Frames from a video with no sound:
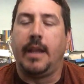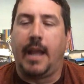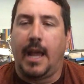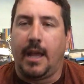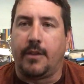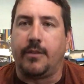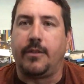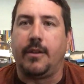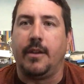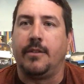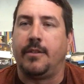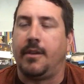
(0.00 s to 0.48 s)

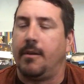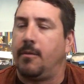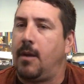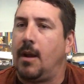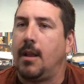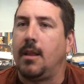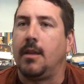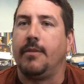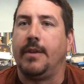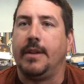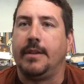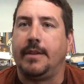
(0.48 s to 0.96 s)
Yes, it's
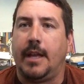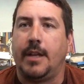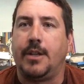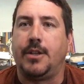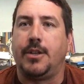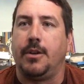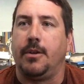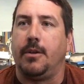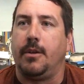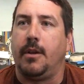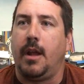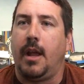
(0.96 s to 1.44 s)
irrelevant that
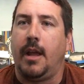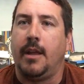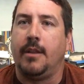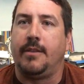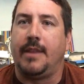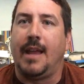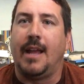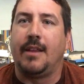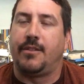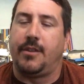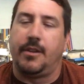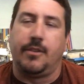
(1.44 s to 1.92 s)

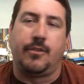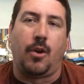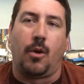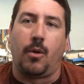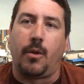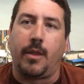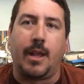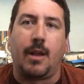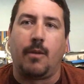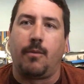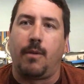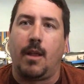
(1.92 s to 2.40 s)
that's
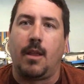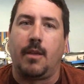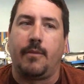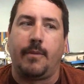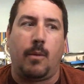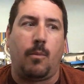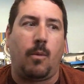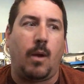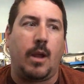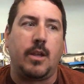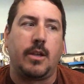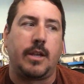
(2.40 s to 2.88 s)
totally
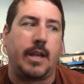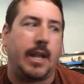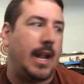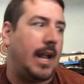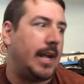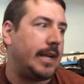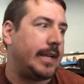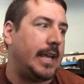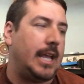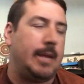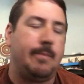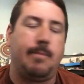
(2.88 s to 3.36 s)
irrelevant why you
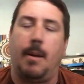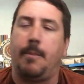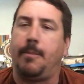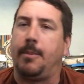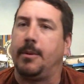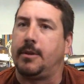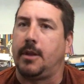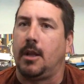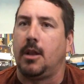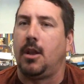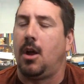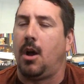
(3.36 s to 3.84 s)
cannot keep up
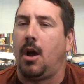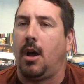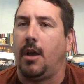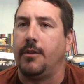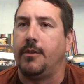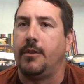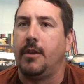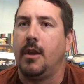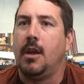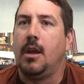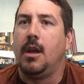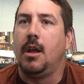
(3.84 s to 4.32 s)
with the
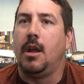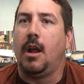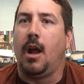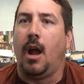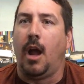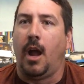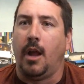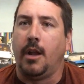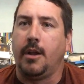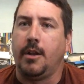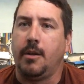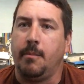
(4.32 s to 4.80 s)
laws.
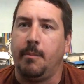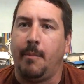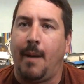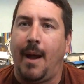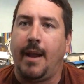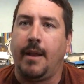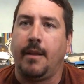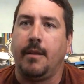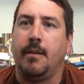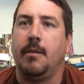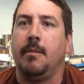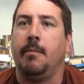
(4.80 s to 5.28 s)

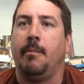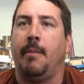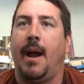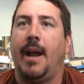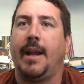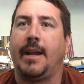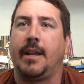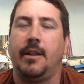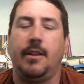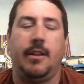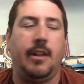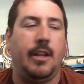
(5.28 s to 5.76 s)

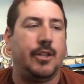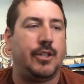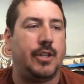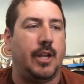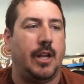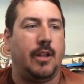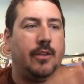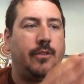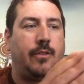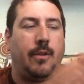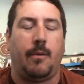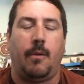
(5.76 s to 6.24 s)
My
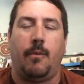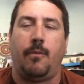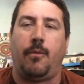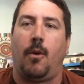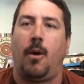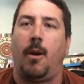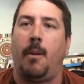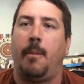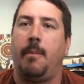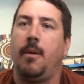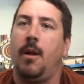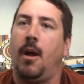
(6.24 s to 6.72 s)
condition is
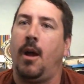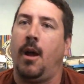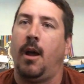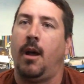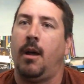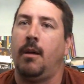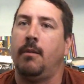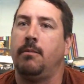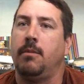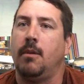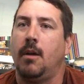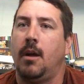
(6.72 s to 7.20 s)
for
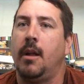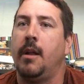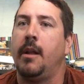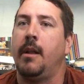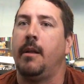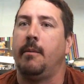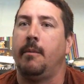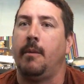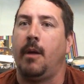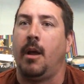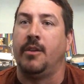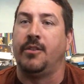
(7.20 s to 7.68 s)

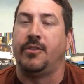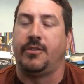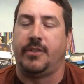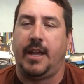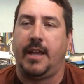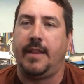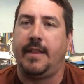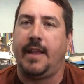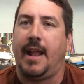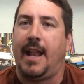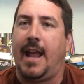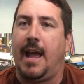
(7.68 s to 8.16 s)
a
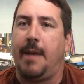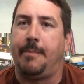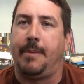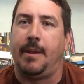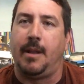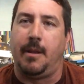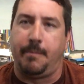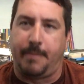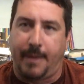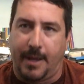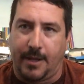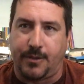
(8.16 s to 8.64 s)
stay that
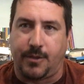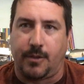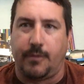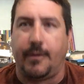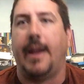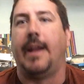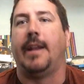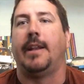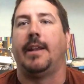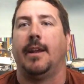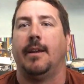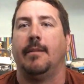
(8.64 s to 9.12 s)
happened in
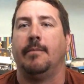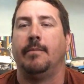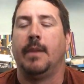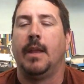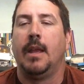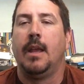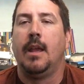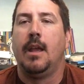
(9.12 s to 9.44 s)
Pennsylvania.